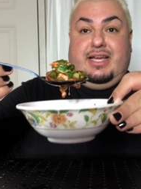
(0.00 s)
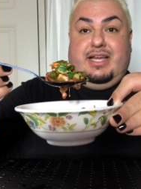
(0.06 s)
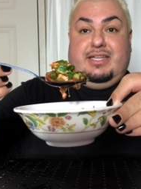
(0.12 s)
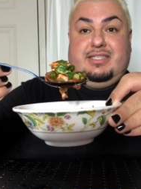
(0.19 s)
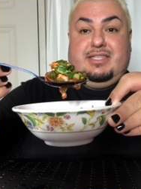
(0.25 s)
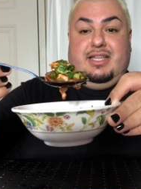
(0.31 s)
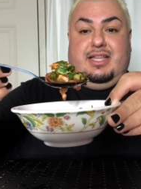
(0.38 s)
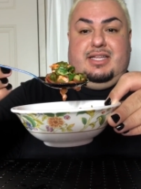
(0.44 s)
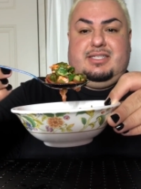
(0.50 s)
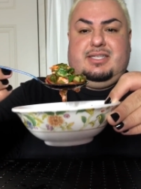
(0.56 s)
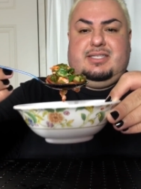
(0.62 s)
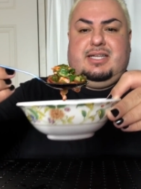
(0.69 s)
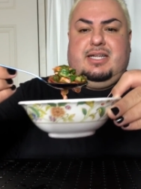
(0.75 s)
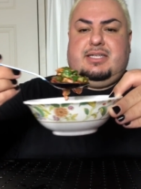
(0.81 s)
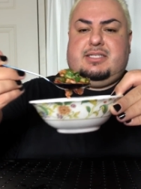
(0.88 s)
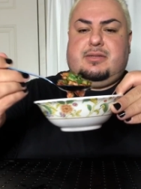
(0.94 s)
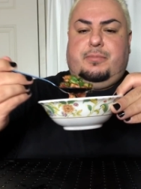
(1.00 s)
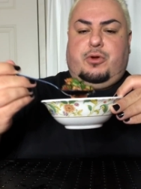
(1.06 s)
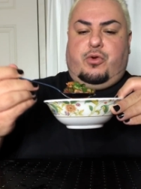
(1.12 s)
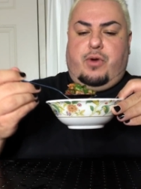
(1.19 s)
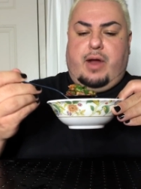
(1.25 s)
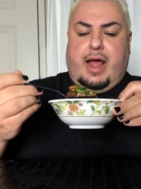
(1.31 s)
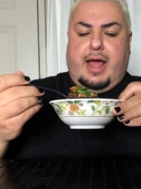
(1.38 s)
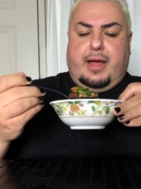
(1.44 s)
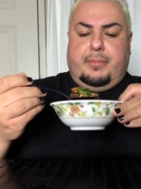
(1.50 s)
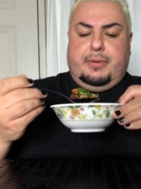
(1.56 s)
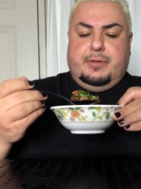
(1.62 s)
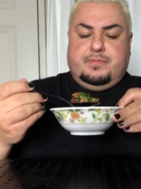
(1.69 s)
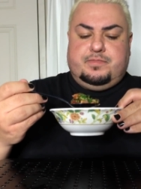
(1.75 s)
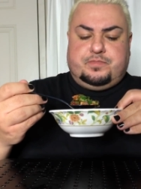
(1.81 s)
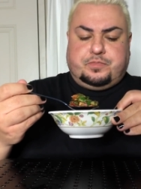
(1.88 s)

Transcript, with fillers: into this. This has some crab,